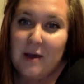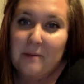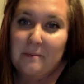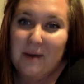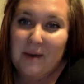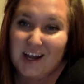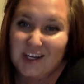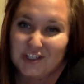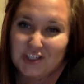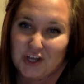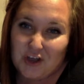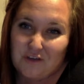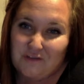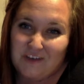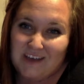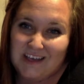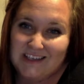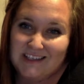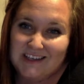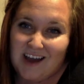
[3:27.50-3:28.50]
Bon
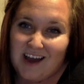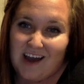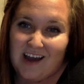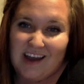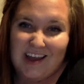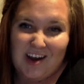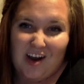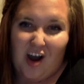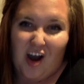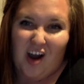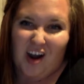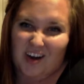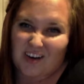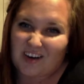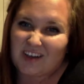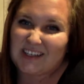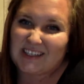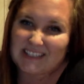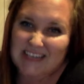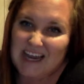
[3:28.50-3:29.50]
Jovi is not in
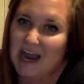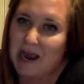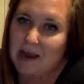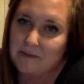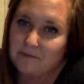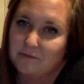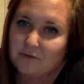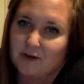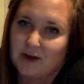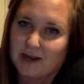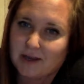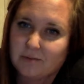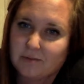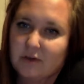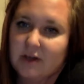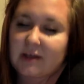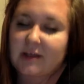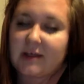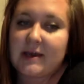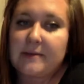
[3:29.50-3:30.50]
our time frame
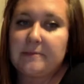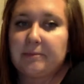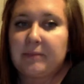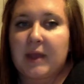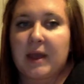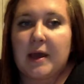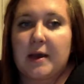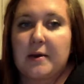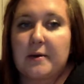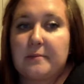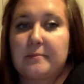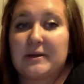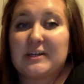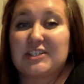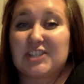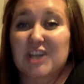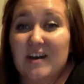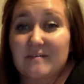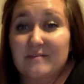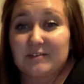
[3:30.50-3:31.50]
really,
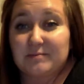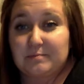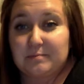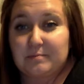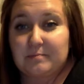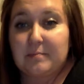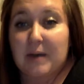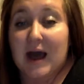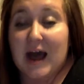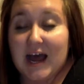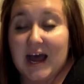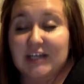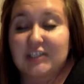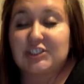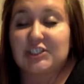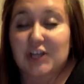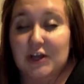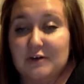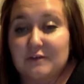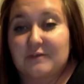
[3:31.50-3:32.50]
but Bon
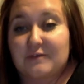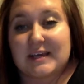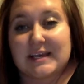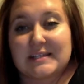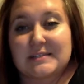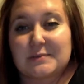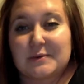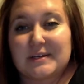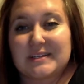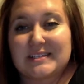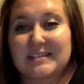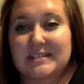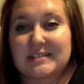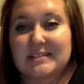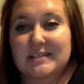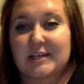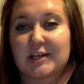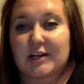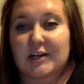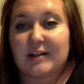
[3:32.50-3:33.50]
Jovi is what is
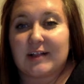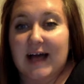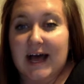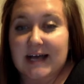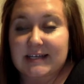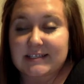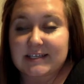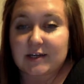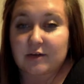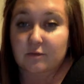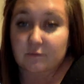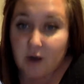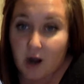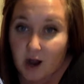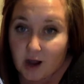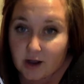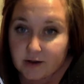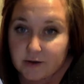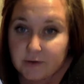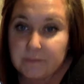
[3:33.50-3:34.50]
considered classic
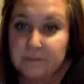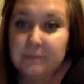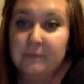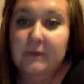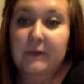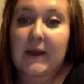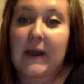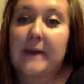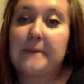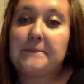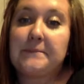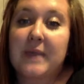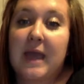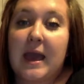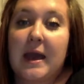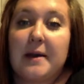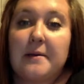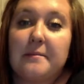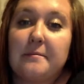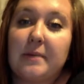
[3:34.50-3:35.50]
rock, okay?
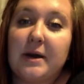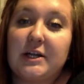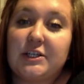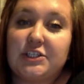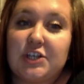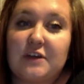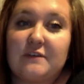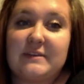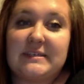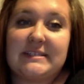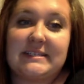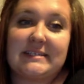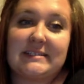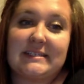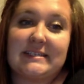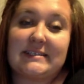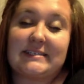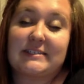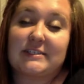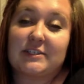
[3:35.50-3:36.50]
Bon Jovi
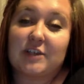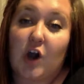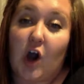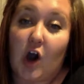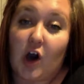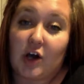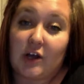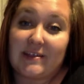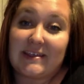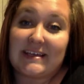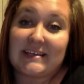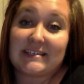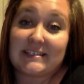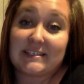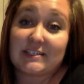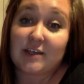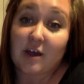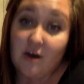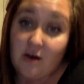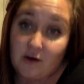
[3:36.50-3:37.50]
sings
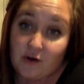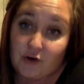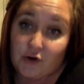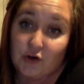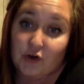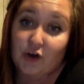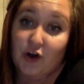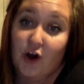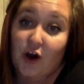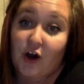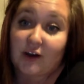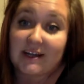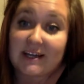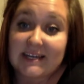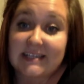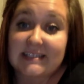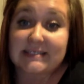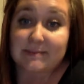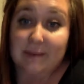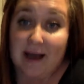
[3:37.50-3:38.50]
this song called
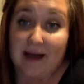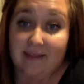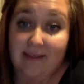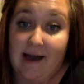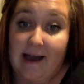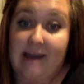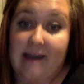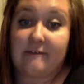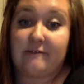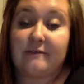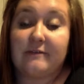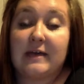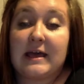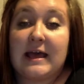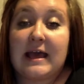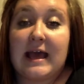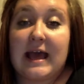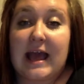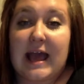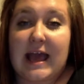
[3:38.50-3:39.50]
It's My Life,
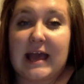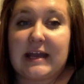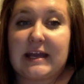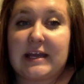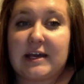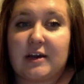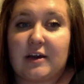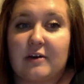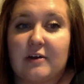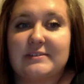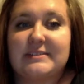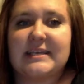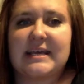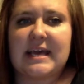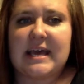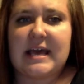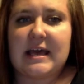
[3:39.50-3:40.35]
and it goes,